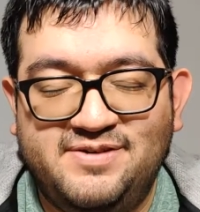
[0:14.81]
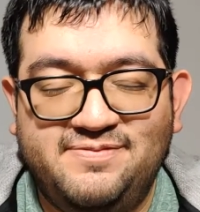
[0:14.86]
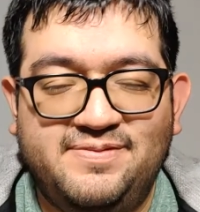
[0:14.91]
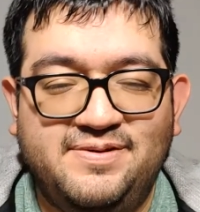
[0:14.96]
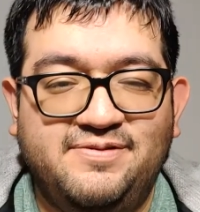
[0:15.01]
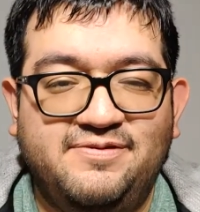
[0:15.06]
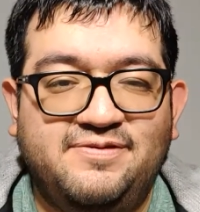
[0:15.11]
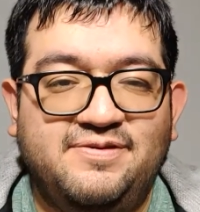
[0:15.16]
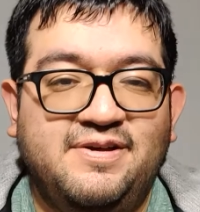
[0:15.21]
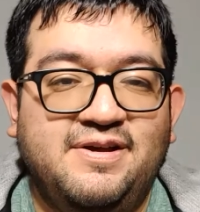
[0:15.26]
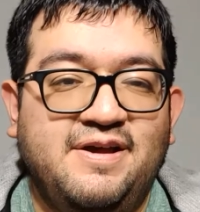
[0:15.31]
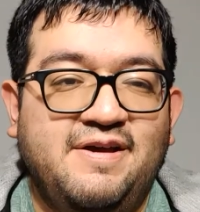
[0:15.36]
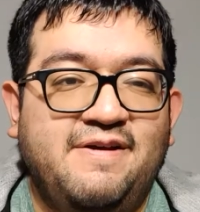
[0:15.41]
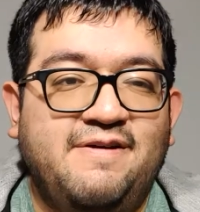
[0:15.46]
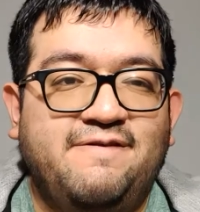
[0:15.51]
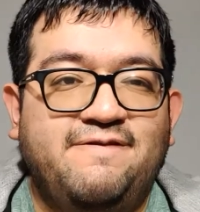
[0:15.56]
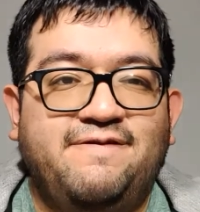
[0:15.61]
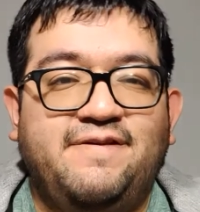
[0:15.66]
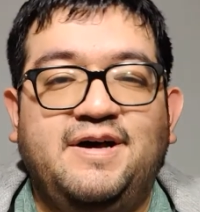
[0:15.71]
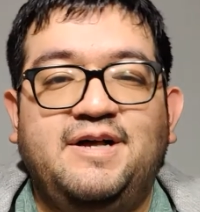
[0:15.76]
I've been
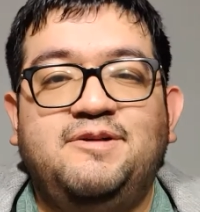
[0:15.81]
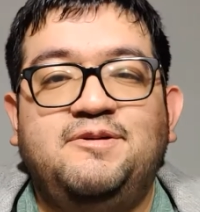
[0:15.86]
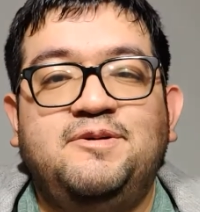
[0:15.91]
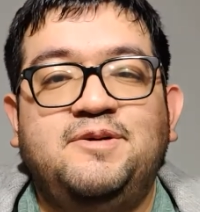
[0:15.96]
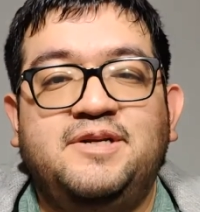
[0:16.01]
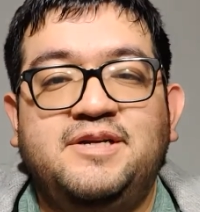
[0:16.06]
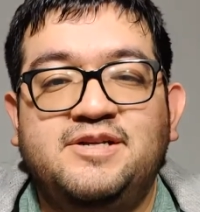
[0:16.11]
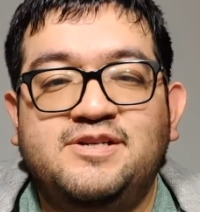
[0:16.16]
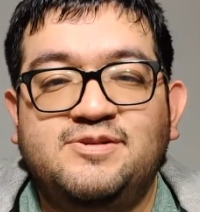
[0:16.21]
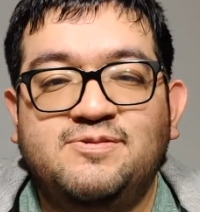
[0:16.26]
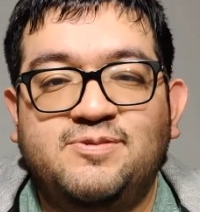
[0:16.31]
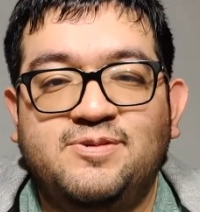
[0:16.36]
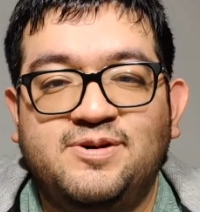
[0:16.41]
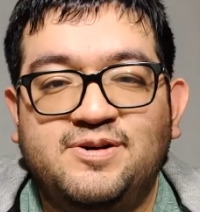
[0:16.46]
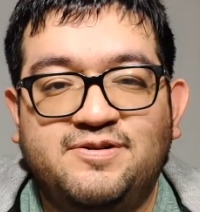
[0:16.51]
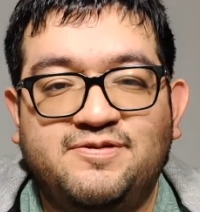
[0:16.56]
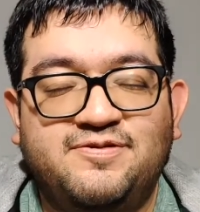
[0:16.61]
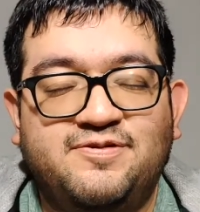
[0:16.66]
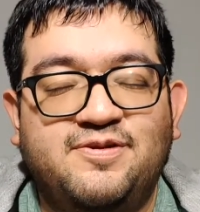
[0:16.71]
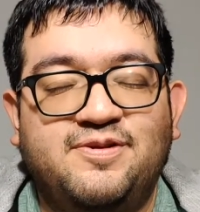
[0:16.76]
following his
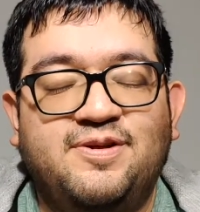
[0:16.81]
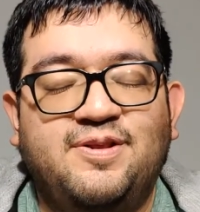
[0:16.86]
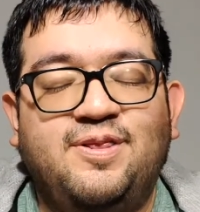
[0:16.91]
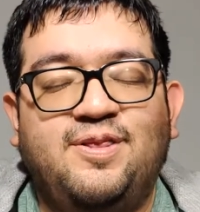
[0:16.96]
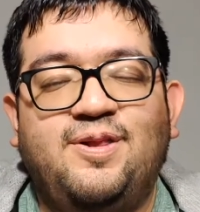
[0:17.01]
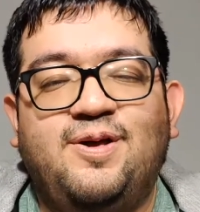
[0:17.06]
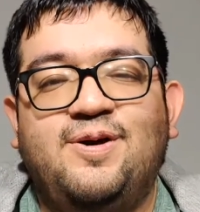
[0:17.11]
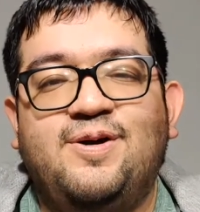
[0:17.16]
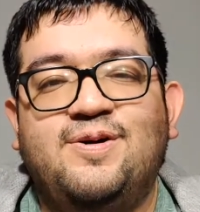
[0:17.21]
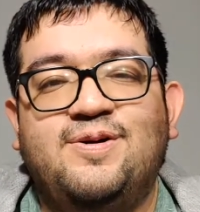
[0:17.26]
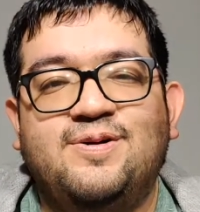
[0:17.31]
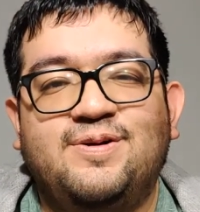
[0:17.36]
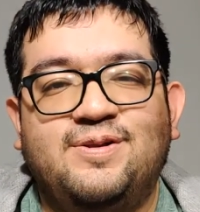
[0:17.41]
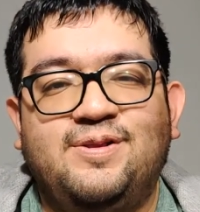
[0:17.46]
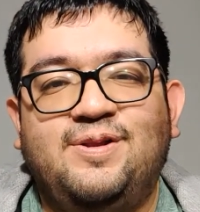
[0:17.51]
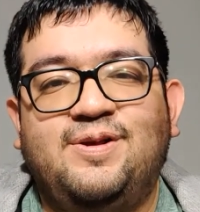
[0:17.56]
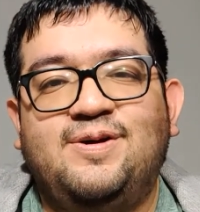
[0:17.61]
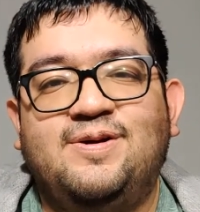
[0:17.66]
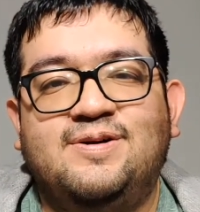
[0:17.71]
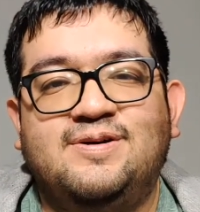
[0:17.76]
work for a
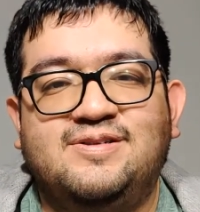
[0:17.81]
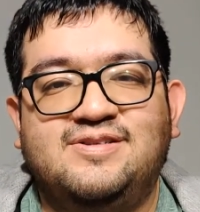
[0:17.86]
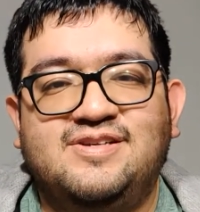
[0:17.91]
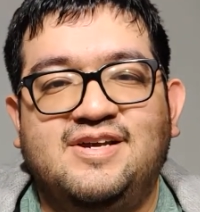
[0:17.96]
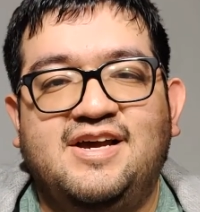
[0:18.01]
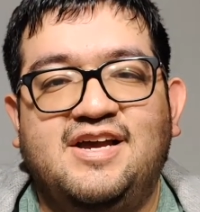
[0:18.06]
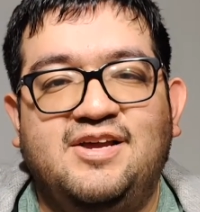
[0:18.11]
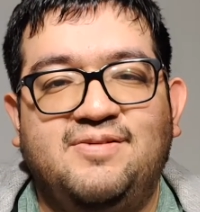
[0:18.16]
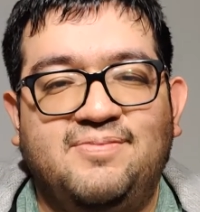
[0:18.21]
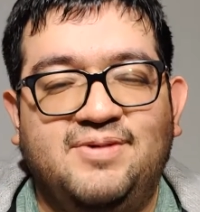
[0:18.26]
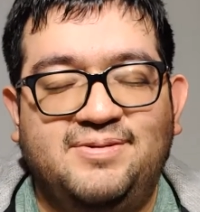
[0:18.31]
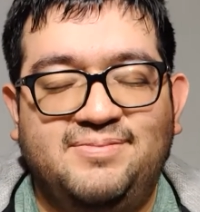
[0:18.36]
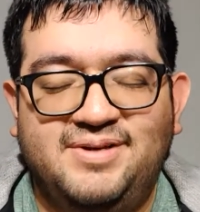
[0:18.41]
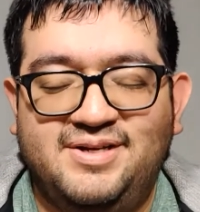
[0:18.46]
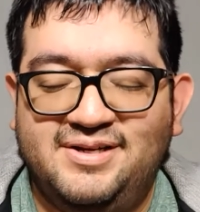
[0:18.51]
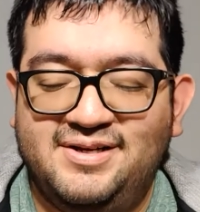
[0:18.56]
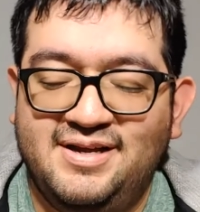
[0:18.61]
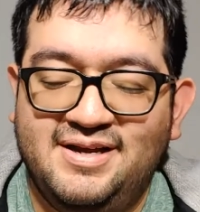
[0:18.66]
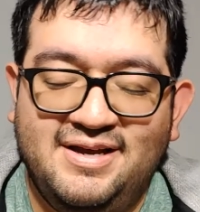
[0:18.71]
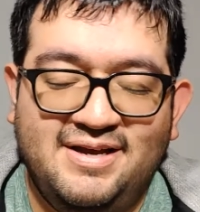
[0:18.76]
long time. Let
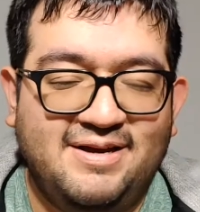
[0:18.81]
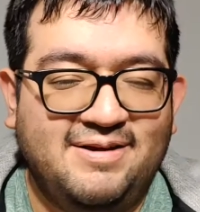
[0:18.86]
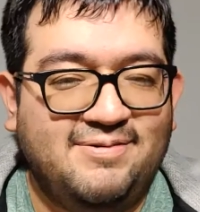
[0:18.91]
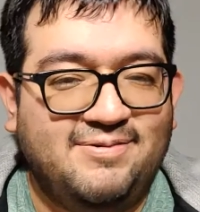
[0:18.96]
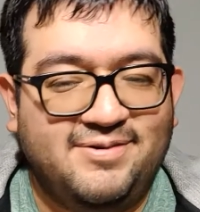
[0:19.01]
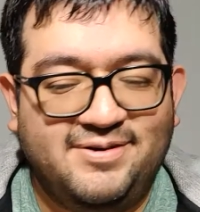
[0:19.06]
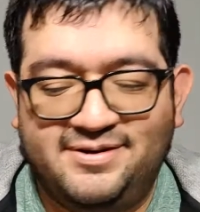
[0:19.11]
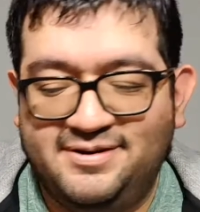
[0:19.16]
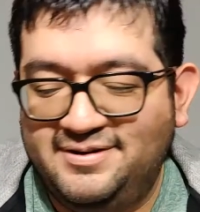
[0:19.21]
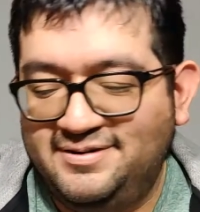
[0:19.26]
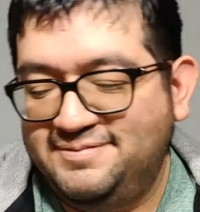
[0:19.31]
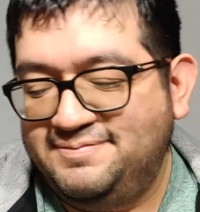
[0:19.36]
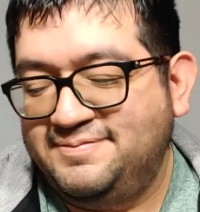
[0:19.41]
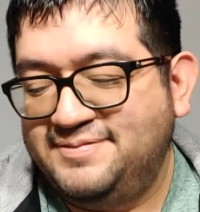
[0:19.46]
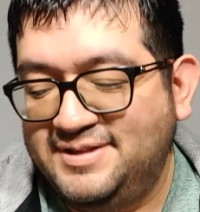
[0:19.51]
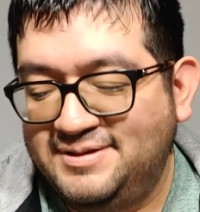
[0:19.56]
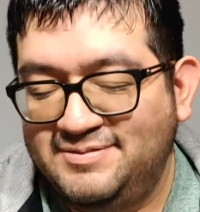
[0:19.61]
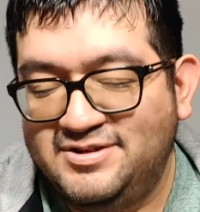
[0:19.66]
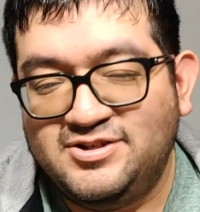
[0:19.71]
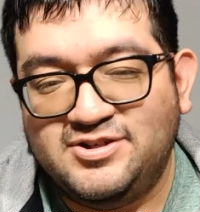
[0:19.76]

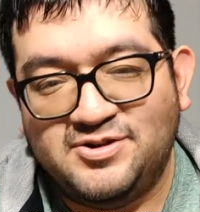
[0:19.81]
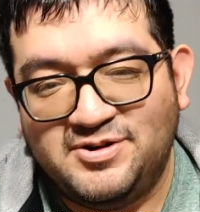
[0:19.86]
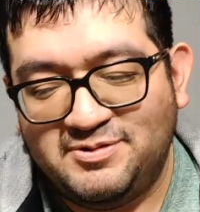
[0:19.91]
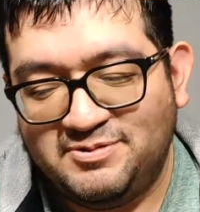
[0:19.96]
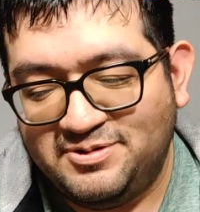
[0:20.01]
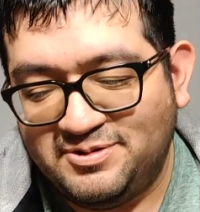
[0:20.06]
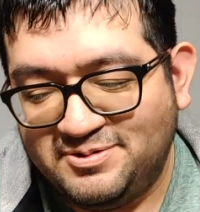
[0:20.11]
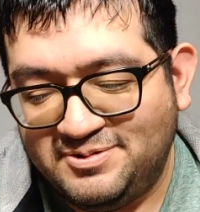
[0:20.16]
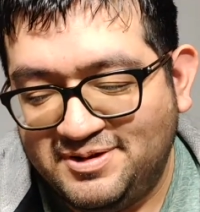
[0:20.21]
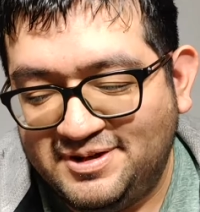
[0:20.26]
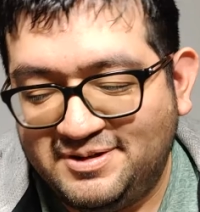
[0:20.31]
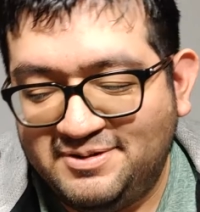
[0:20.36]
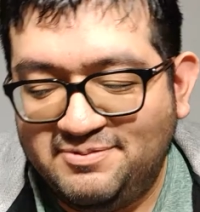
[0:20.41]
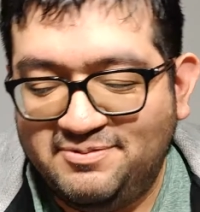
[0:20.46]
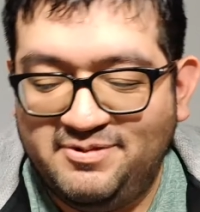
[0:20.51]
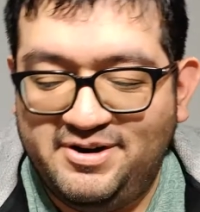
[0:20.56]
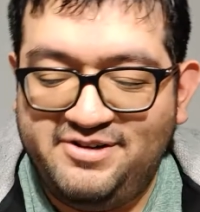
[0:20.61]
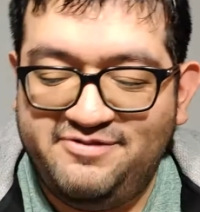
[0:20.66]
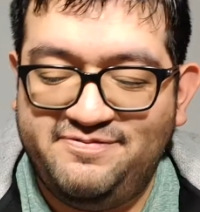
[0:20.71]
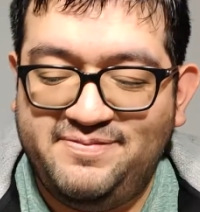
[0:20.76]
me show you real quick.
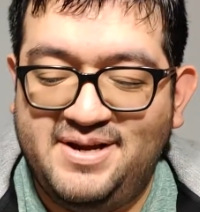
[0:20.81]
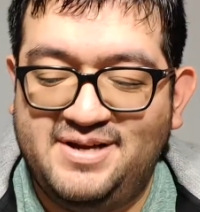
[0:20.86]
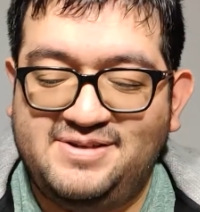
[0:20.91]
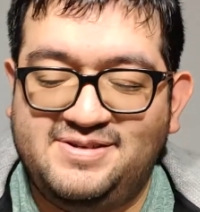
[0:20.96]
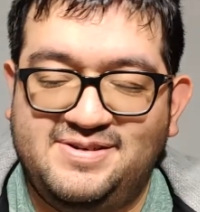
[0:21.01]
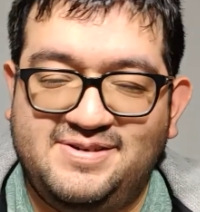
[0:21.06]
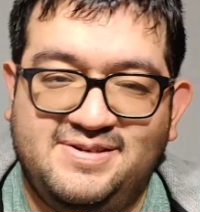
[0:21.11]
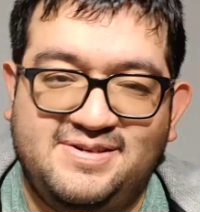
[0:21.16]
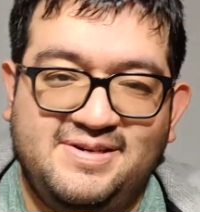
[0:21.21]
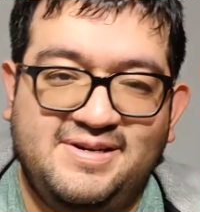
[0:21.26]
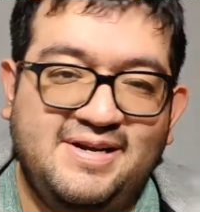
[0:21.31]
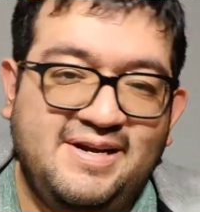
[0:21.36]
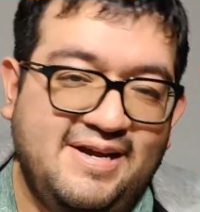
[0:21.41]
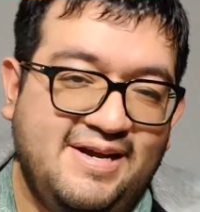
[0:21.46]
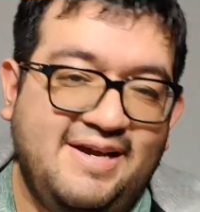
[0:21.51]
Rave Master,